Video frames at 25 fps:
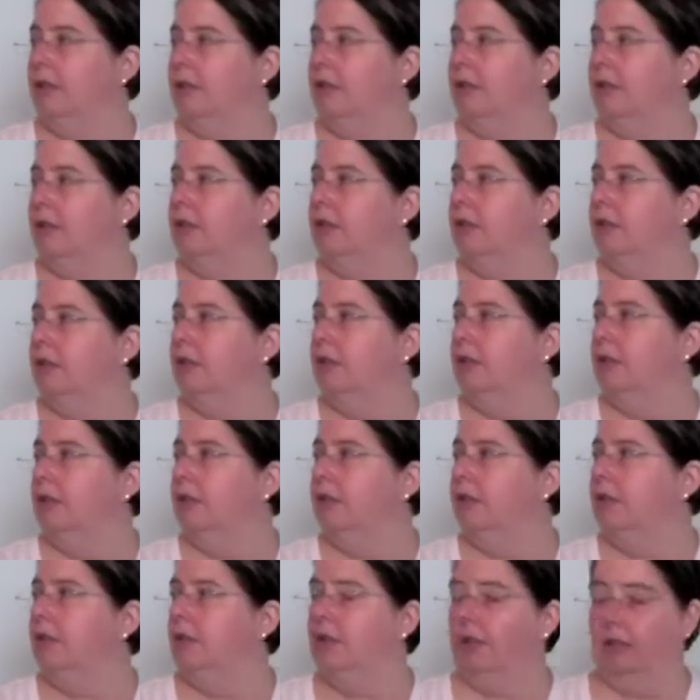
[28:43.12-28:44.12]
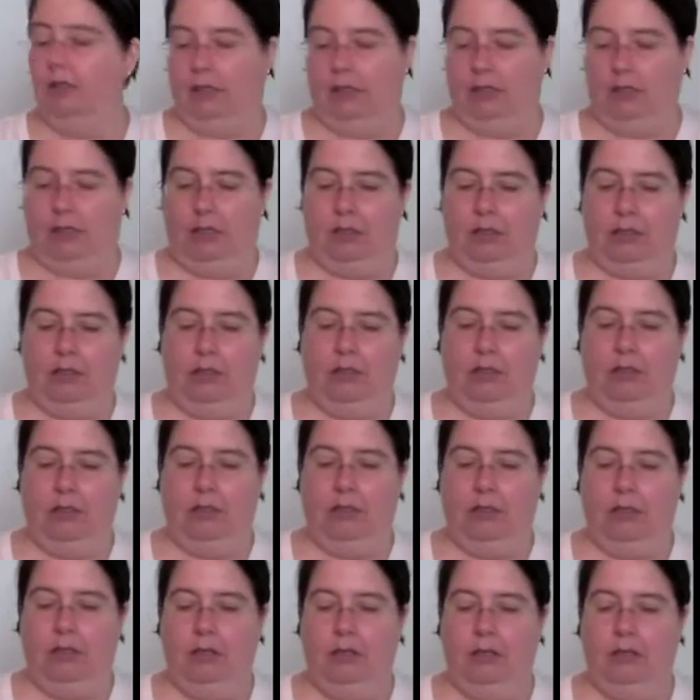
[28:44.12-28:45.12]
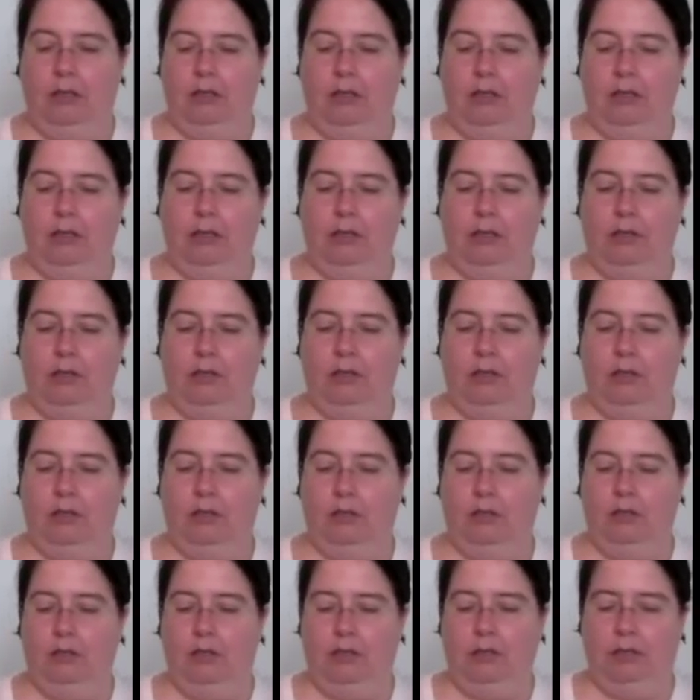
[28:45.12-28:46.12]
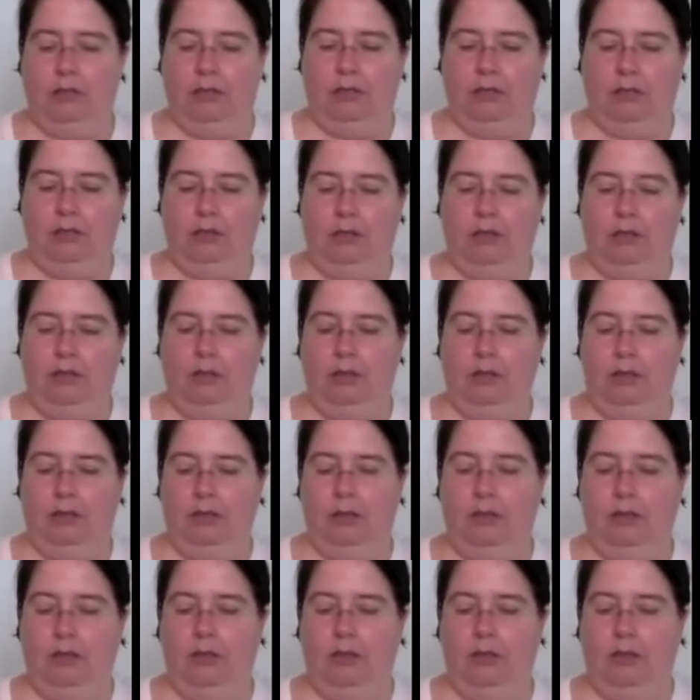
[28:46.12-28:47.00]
The person shown says nothing.